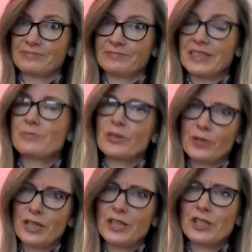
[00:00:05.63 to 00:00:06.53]
It's been a
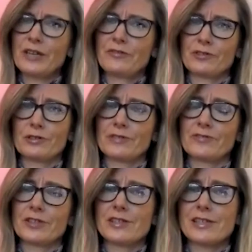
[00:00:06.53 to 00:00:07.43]
weird year for all of
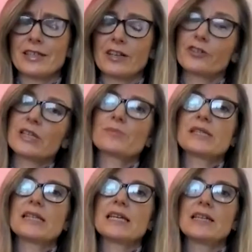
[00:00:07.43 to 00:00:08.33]
us, and on Christmas
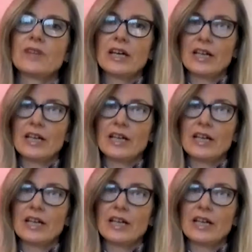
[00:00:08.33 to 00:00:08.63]
Eve